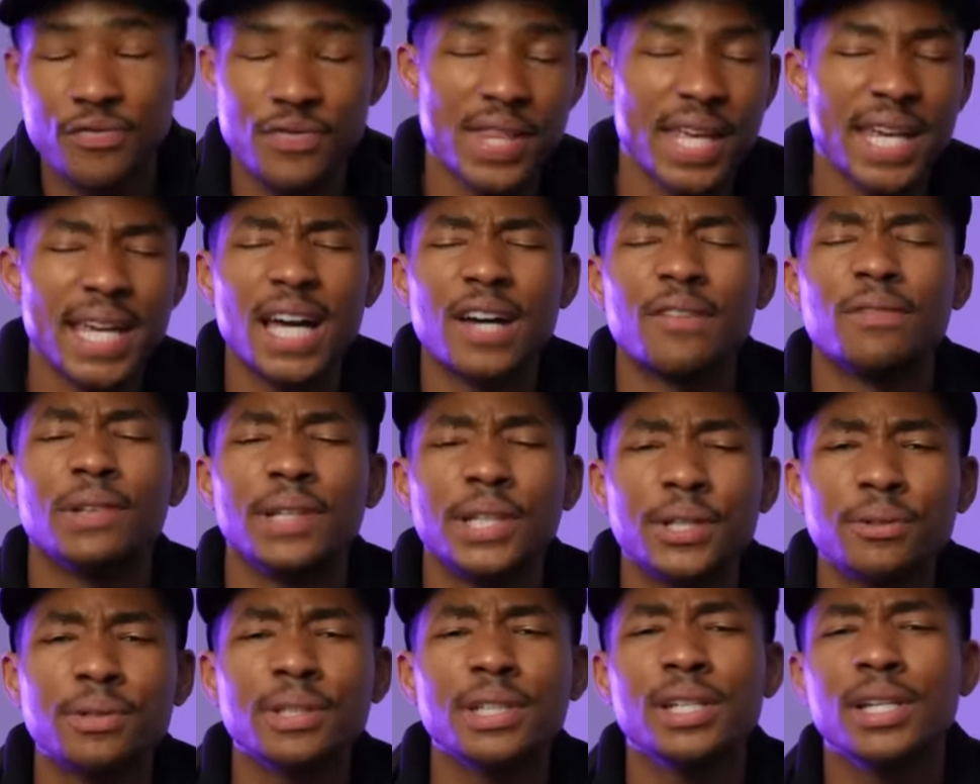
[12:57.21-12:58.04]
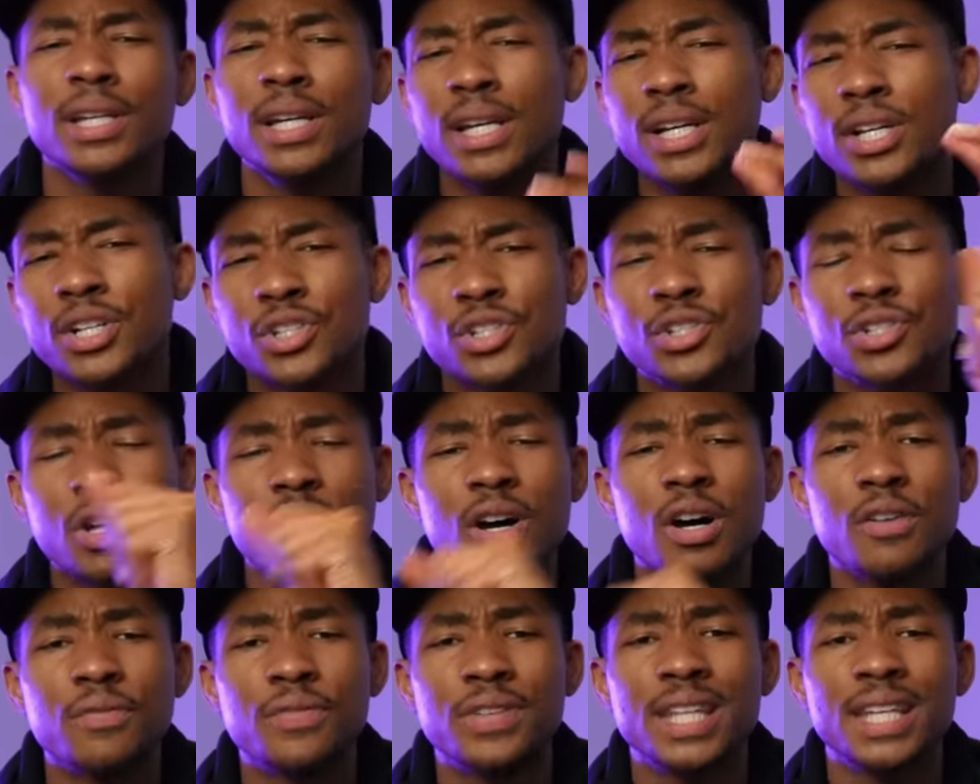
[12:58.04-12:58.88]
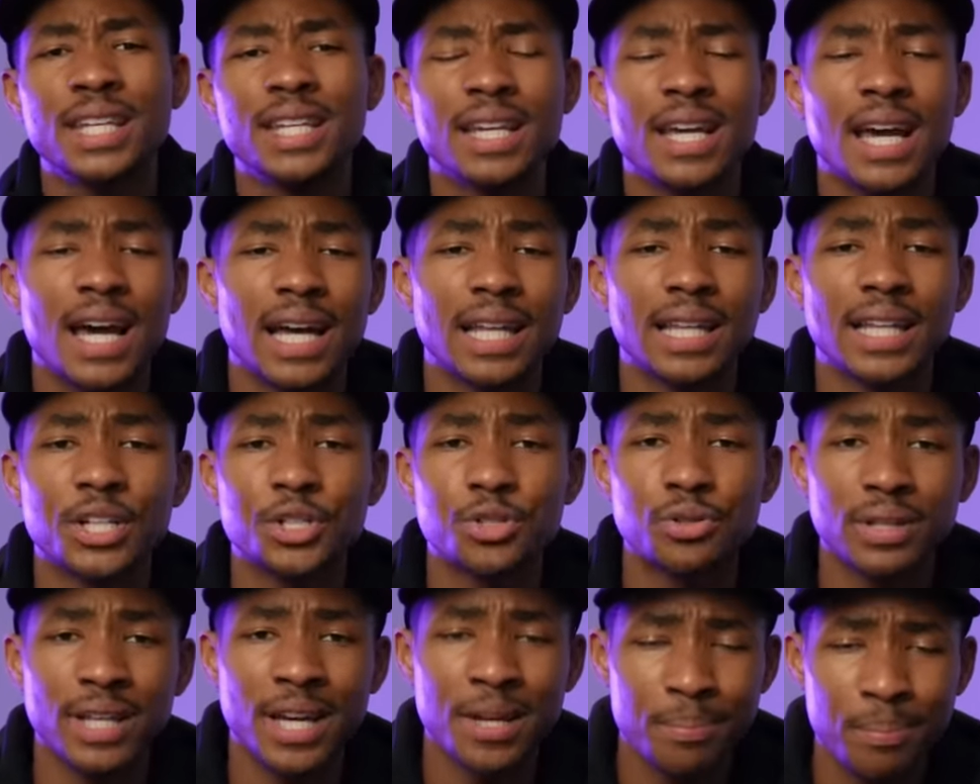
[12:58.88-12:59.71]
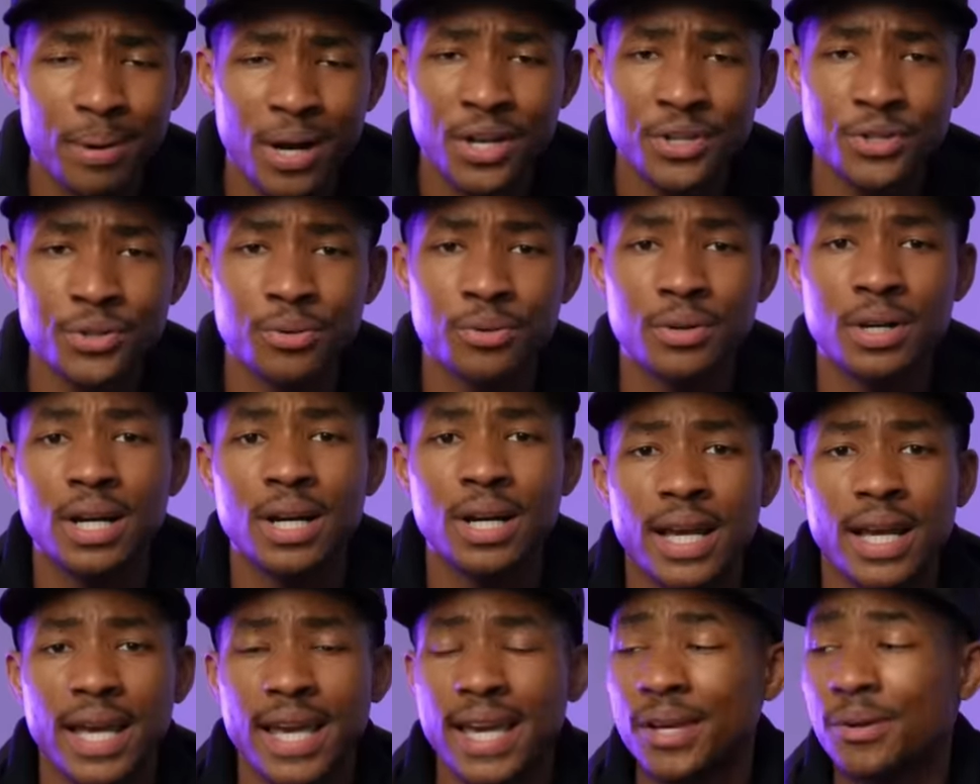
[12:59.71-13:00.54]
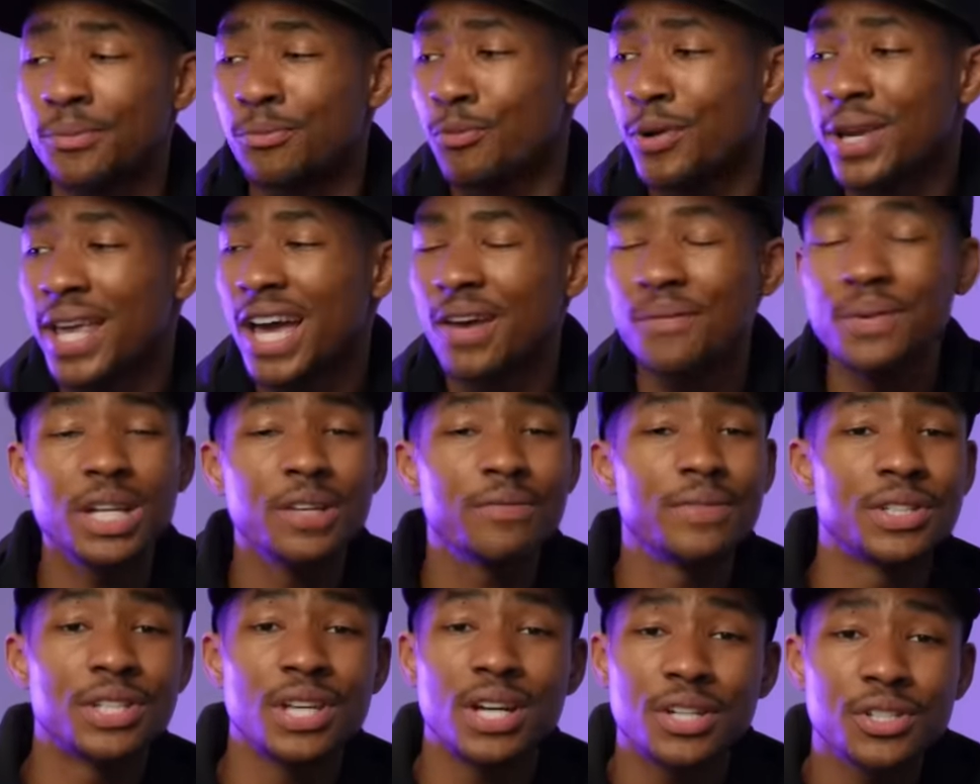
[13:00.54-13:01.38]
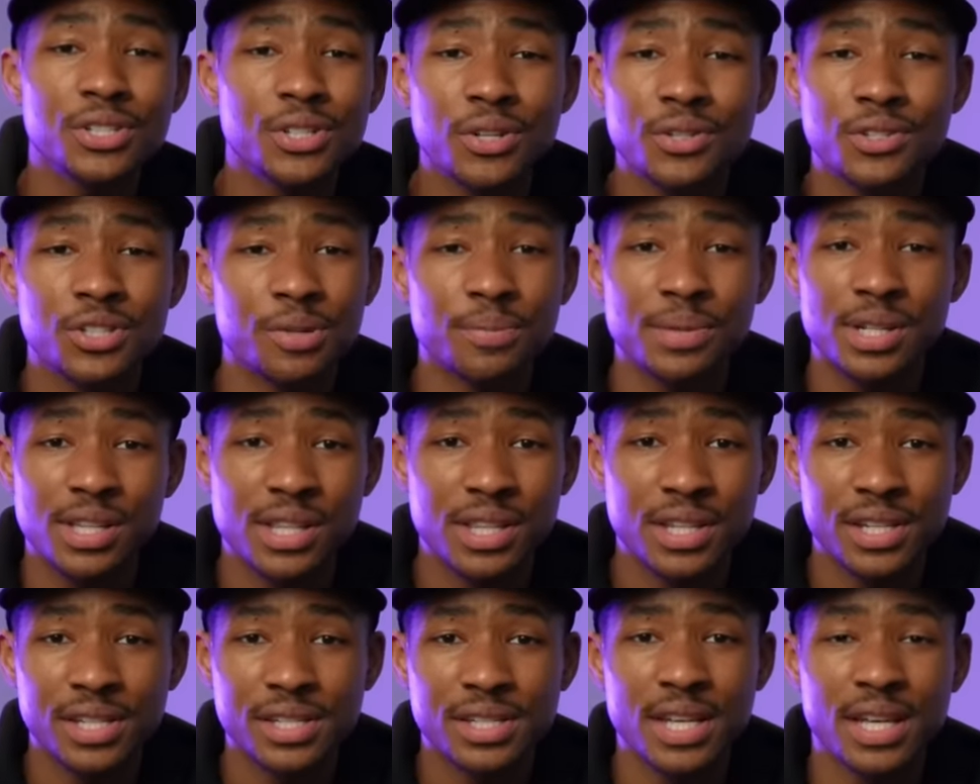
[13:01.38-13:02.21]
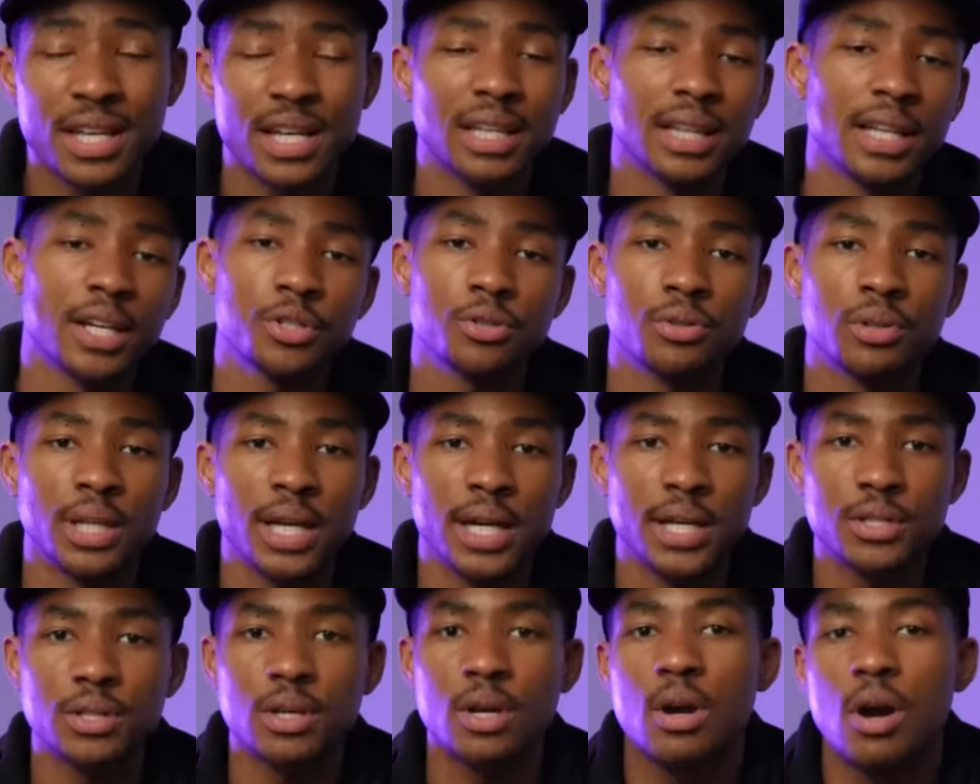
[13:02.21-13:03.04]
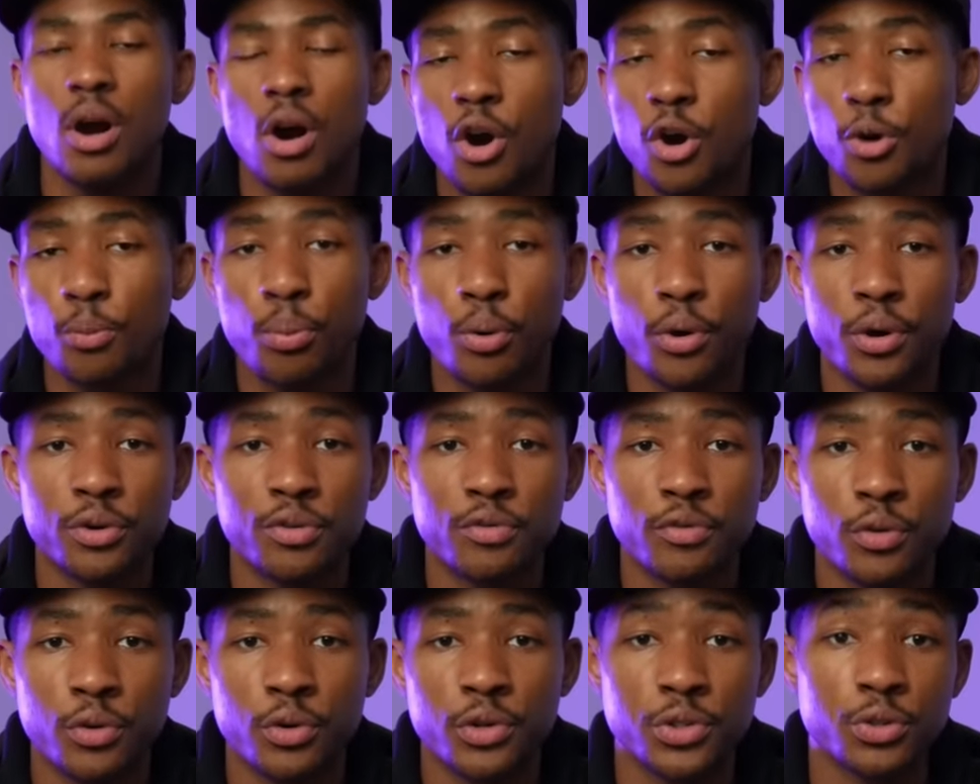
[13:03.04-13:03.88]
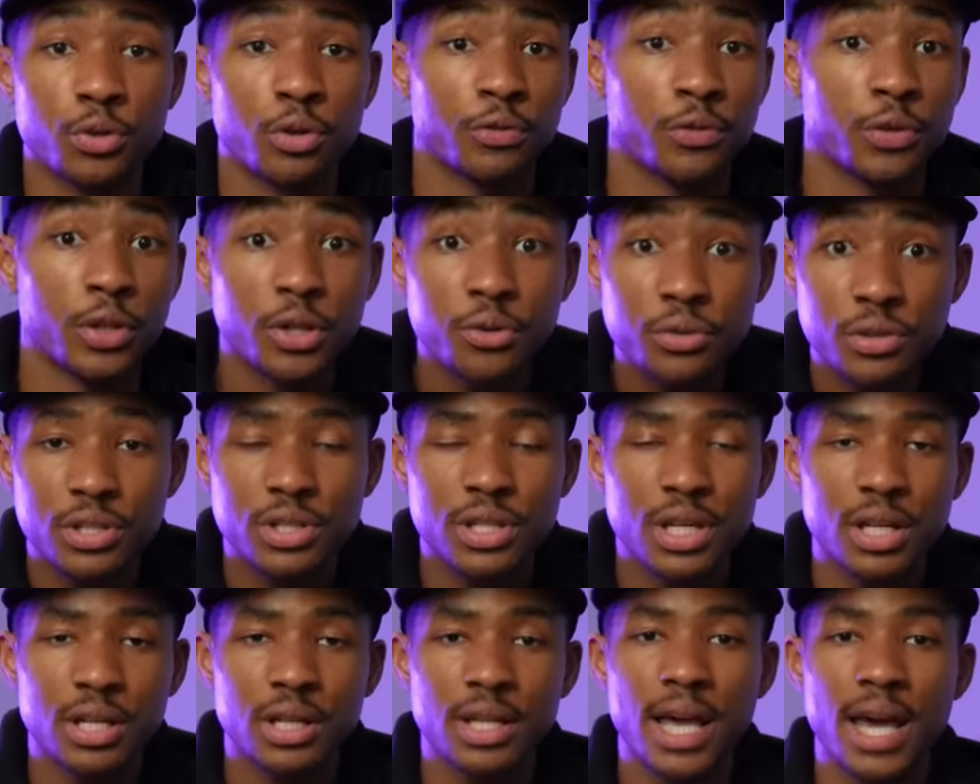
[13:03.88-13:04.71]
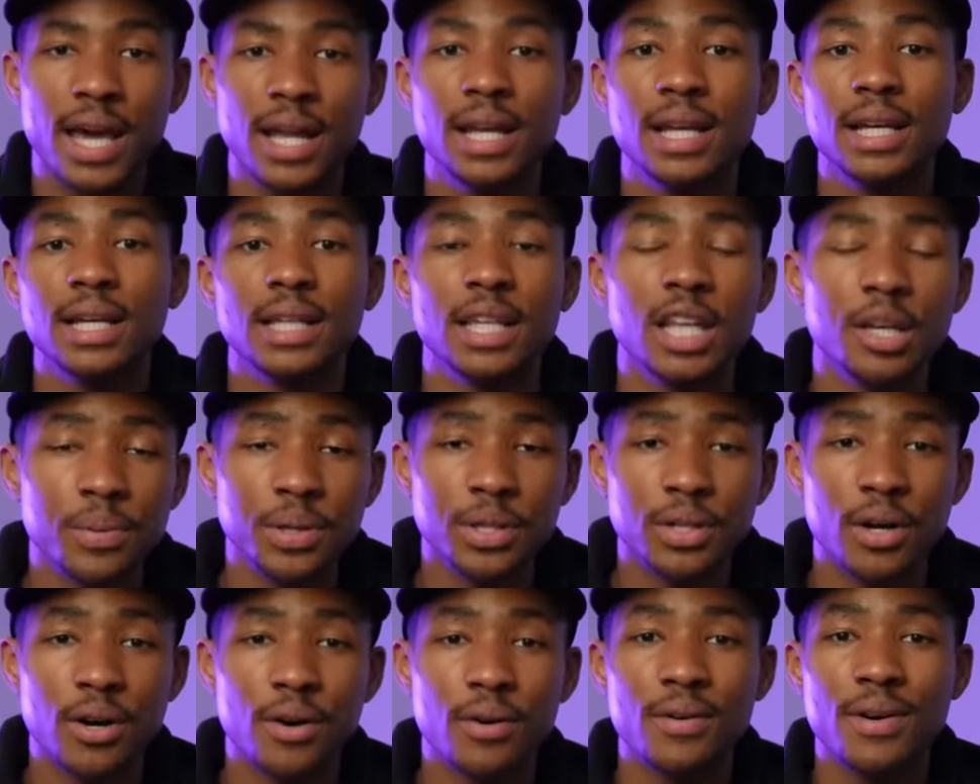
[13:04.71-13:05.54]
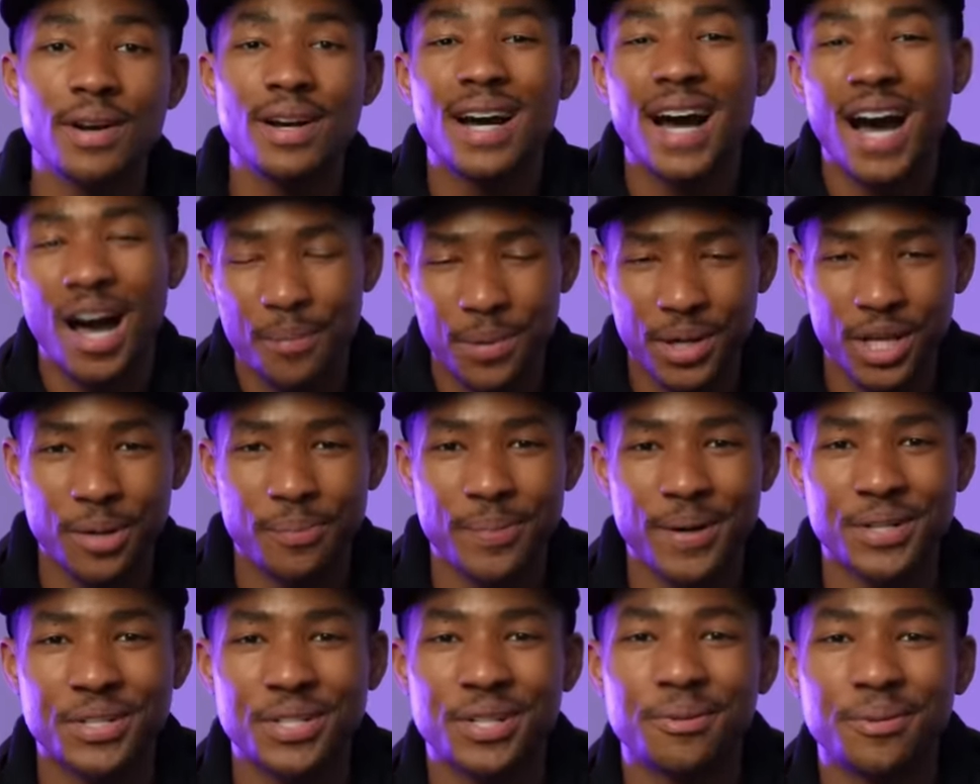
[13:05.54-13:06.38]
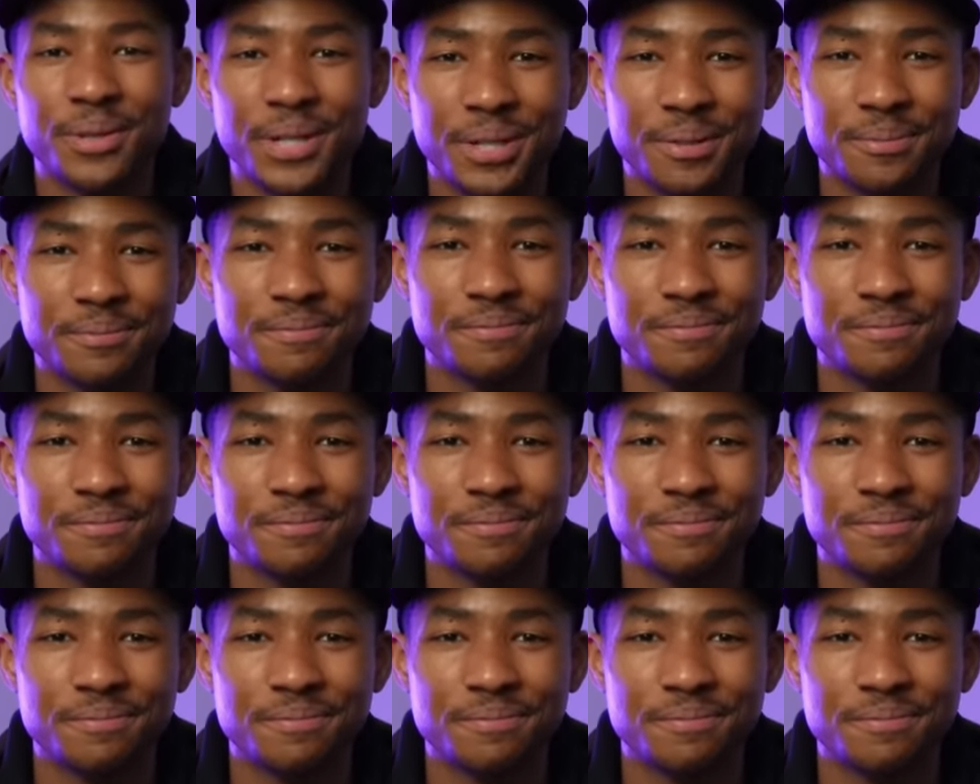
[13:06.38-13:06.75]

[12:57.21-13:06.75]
They have literally solved the electrolyte puzzle, and we haven't even touched on some of the things that electrolytes are important for. So if you're interested interested in that, let me know. I'm gonna get a bot way.